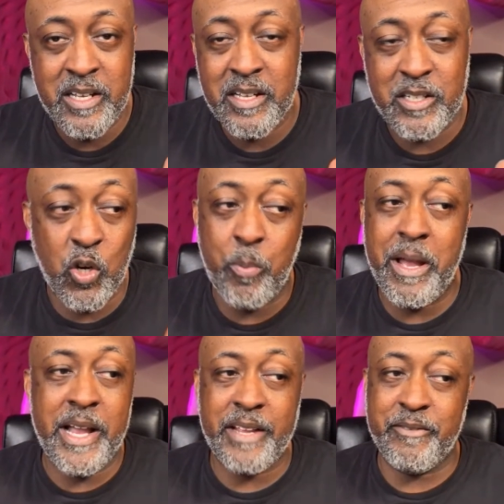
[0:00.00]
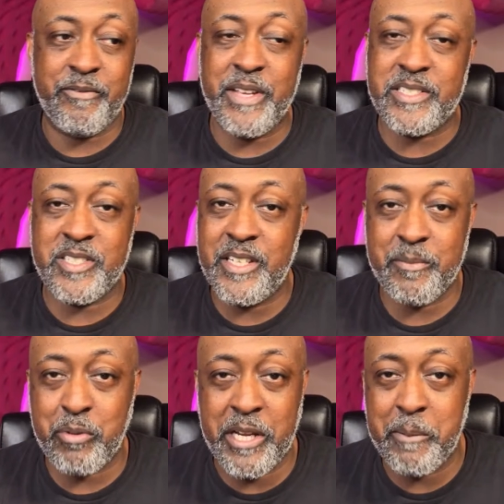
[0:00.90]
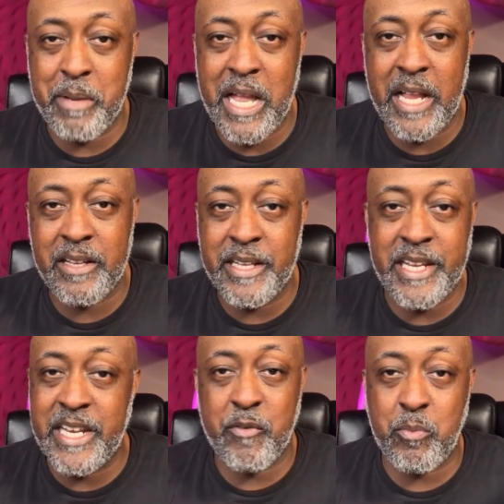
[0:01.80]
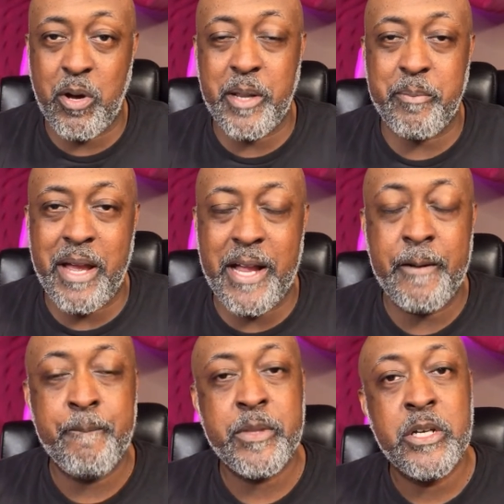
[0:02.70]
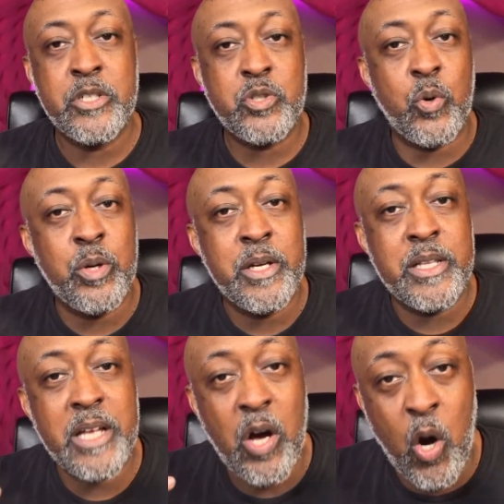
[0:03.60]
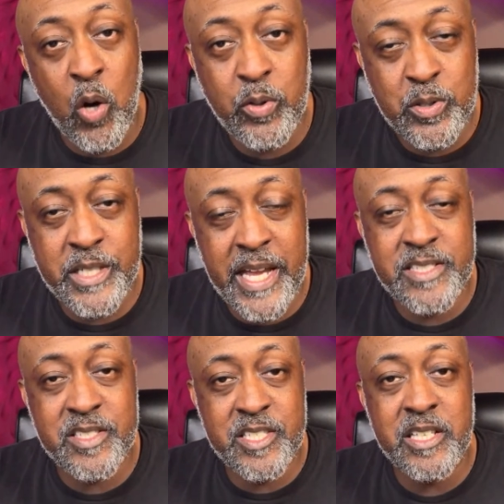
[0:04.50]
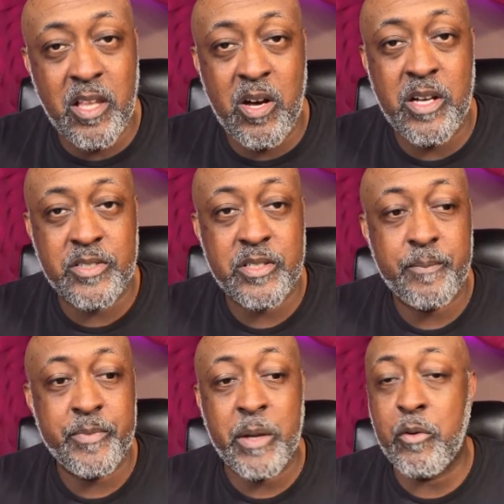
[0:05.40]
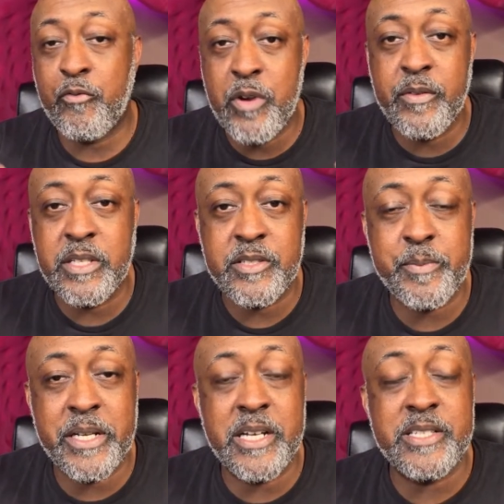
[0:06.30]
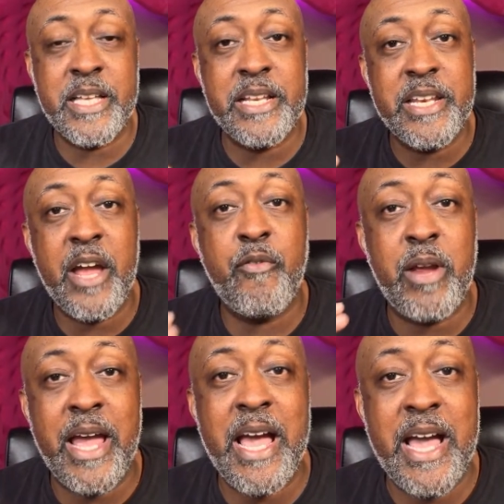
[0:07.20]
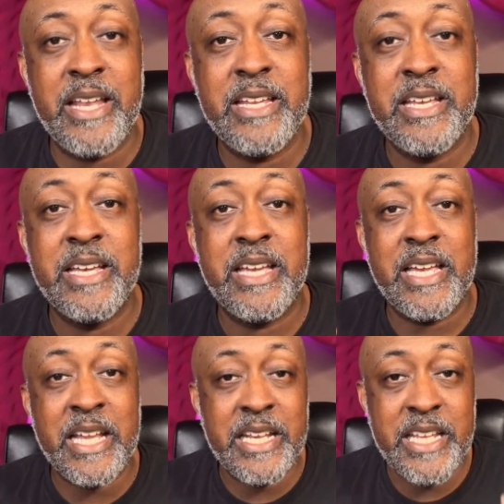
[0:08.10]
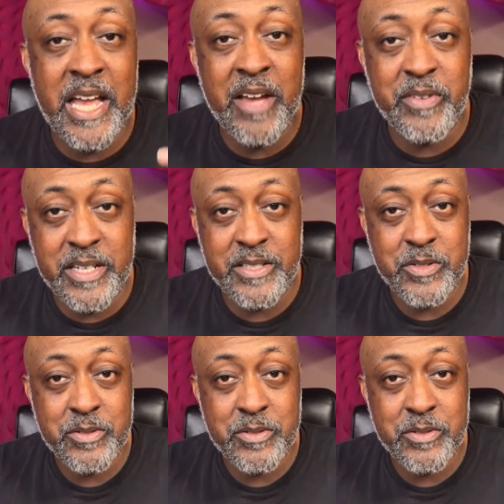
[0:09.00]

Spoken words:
go back and fix it and bring it back, and they never brought it back. So all those cases he lost, they were frivolous because they never had any evidence.